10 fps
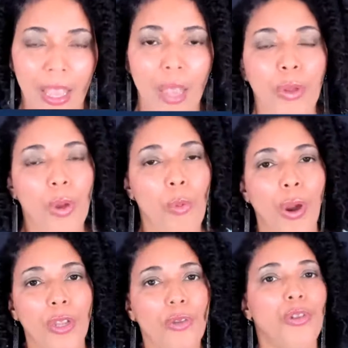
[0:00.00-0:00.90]
And what I
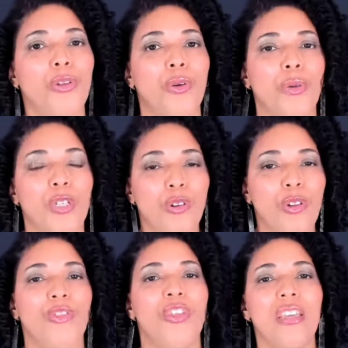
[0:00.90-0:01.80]
want you to do is start to
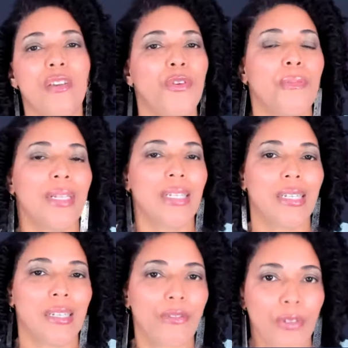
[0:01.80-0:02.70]
think of your
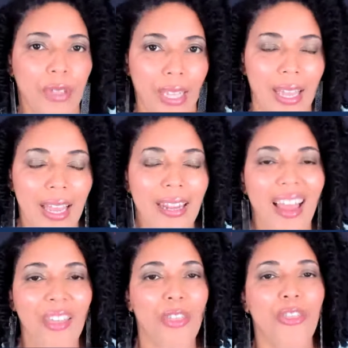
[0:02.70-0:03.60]
business differently.
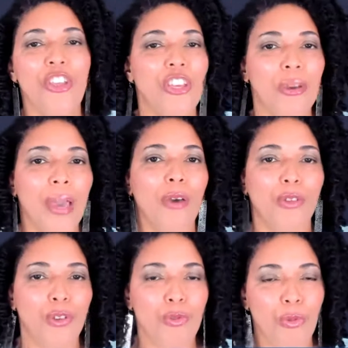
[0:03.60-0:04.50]
Not think
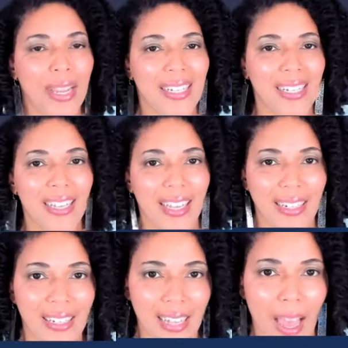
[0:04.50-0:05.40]
about you racing
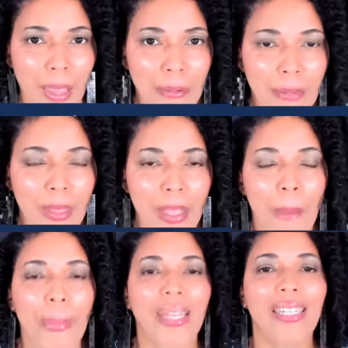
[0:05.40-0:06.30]
against time,
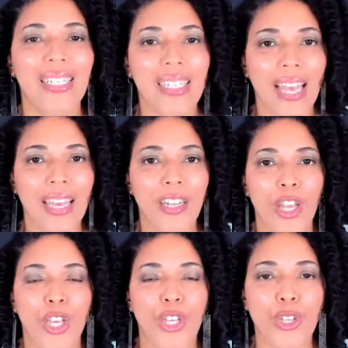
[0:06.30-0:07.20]
but instead
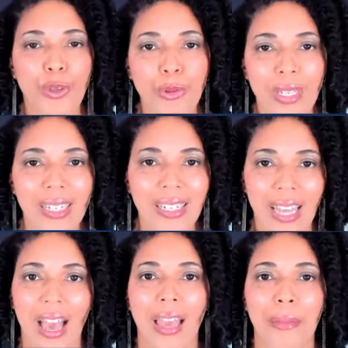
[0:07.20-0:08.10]
using
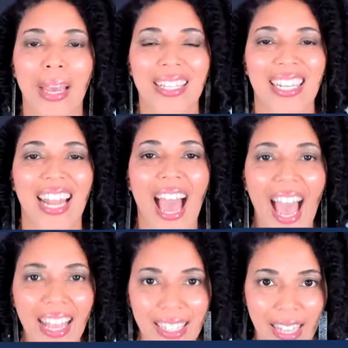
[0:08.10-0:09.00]
time as an
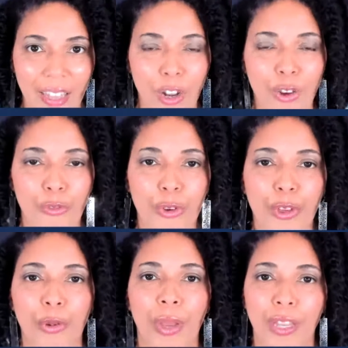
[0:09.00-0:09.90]
asset for
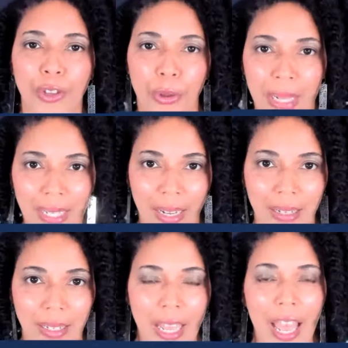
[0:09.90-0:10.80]
you in your
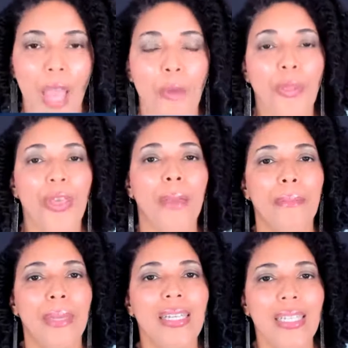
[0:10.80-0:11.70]
business. And what that
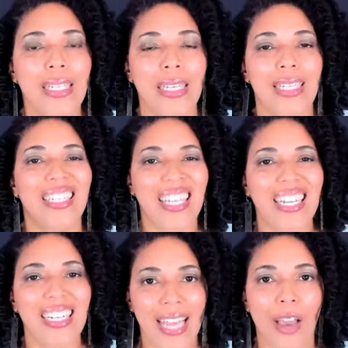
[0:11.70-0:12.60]
means is
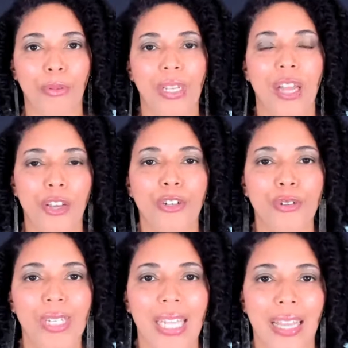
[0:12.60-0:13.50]
sitting down and
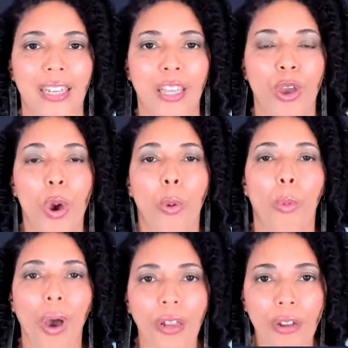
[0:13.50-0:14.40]
understanding
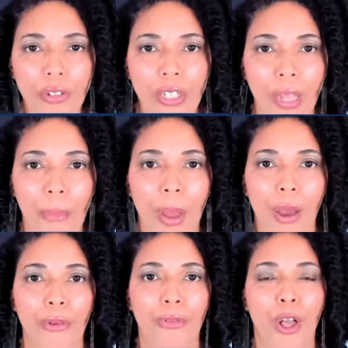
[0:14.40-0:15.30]
what are some
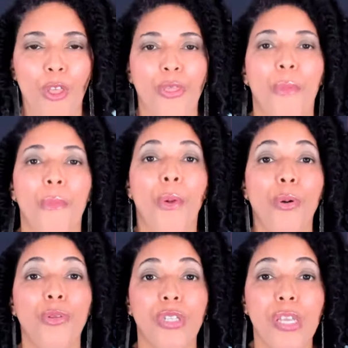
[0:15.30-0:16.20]
of the
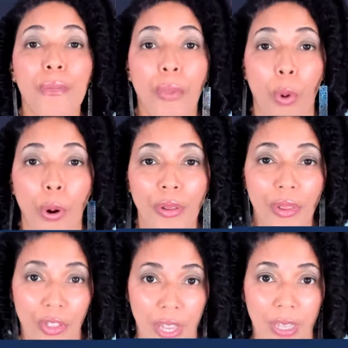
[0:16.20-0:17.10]
most
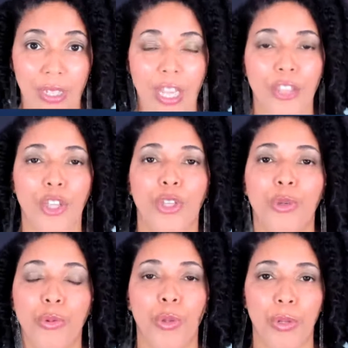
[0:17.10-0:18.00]
important things that
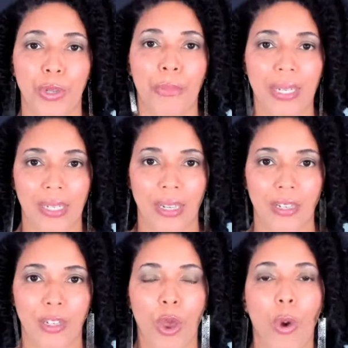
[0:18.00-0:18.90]
you do in your
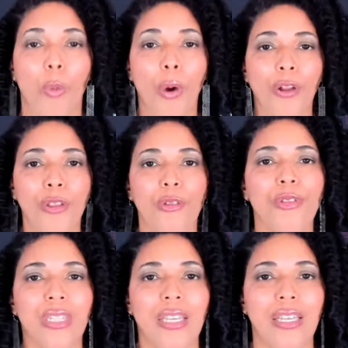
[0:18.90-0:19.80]
business. What are
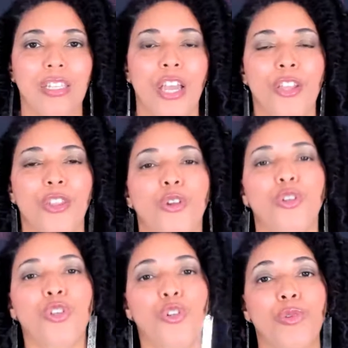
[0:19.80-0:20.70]
those things that are
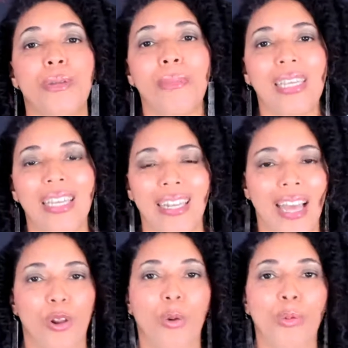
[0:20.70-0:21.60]
extremely
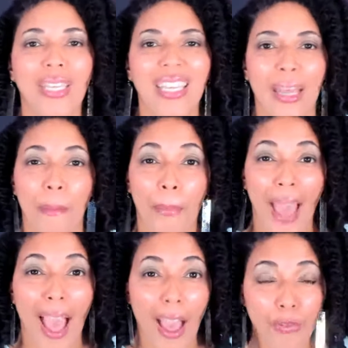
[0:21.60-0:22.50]
not only
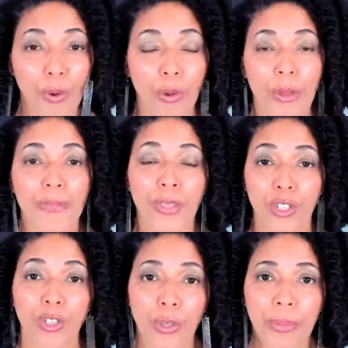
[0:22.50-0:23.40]
impactful
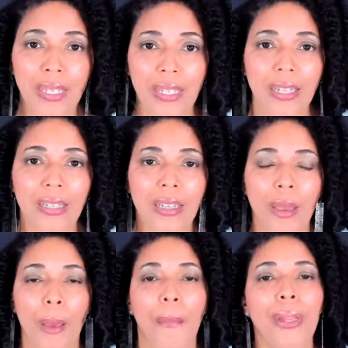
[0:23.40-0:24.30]
to your business,
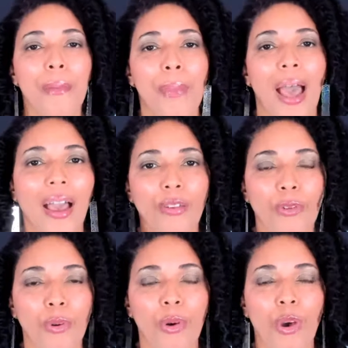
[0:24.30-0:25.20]
but
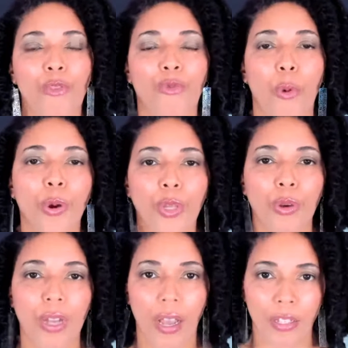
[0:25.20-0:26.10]
impactful for
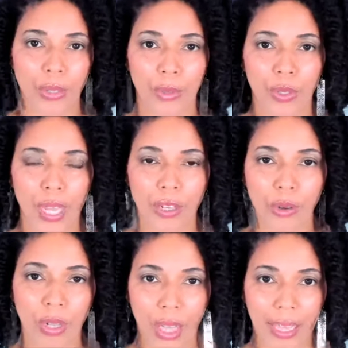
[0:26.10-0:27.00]
your customers and
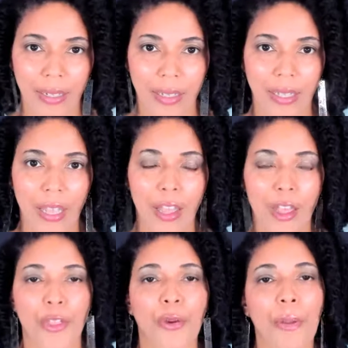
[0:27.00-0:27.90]
your clients?
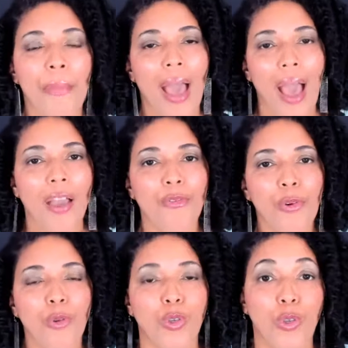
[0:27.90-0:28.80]
They're
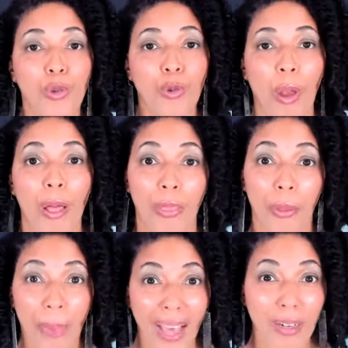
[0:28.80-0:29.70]
impactful to the
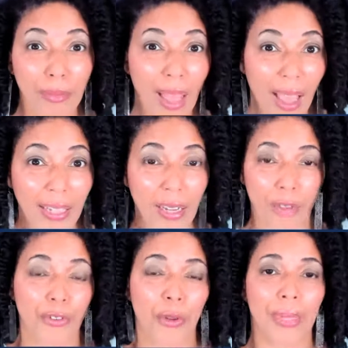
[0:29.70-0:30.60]
bottom line
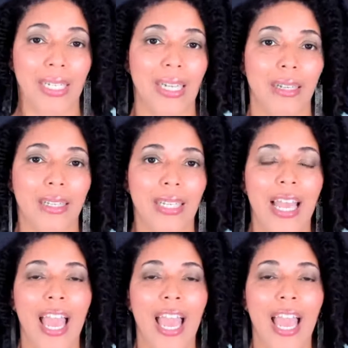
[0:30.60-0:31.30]
of your business.